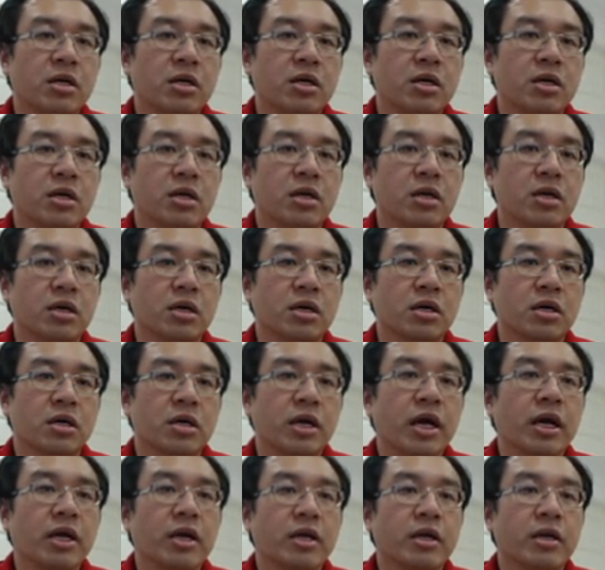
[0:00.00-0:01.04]
the
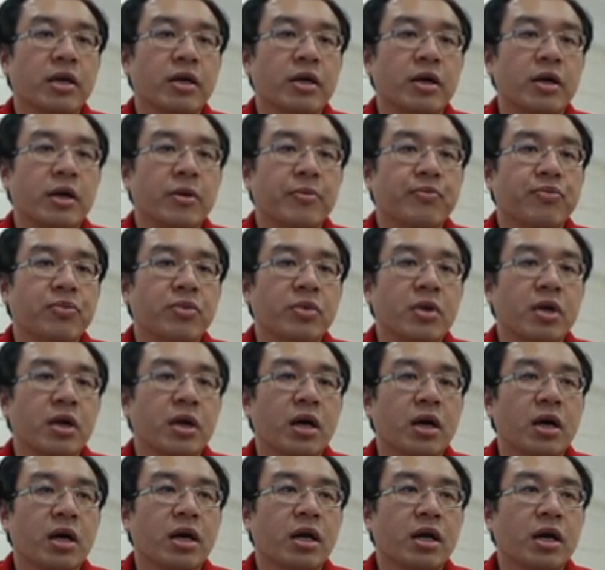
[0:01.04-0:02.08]
knight,
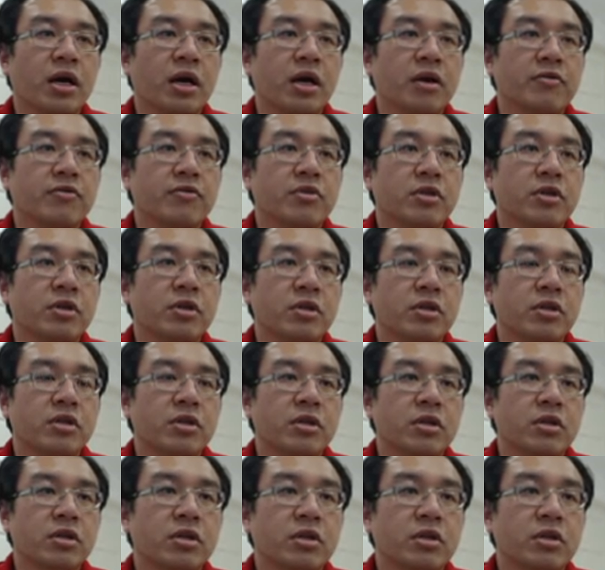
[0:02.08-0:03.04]
and after